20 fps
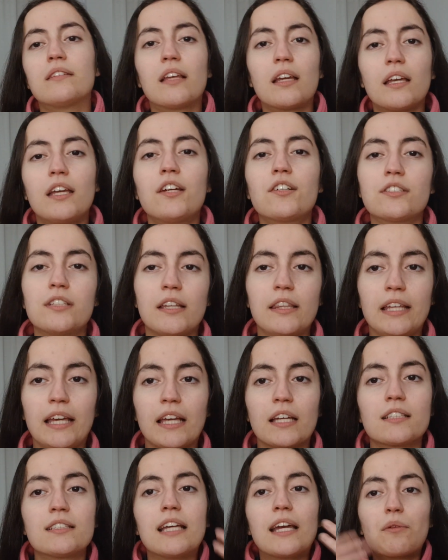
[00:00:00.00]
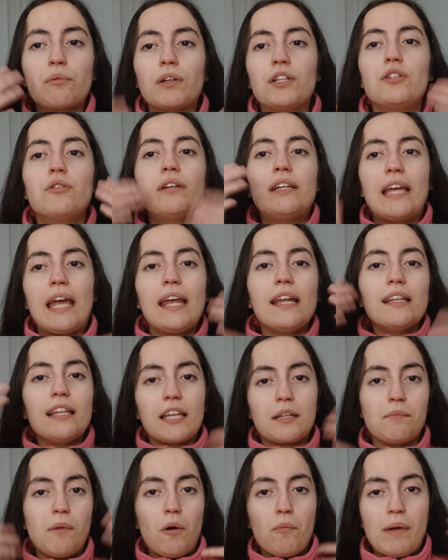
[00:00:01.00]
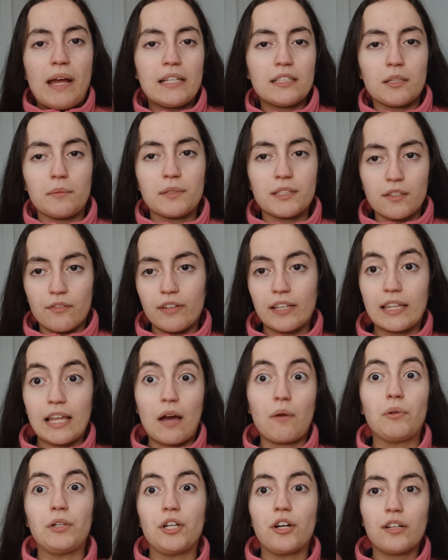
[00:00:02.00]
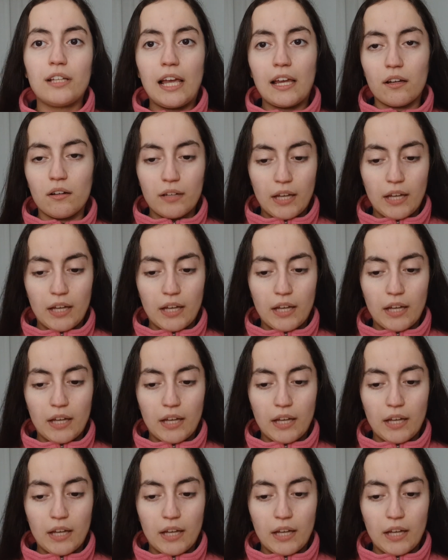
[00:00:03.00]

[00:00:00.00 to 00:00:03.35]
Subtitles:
here's the thing, because, like, when you gain, like, momentum and stuff like that, when you're like,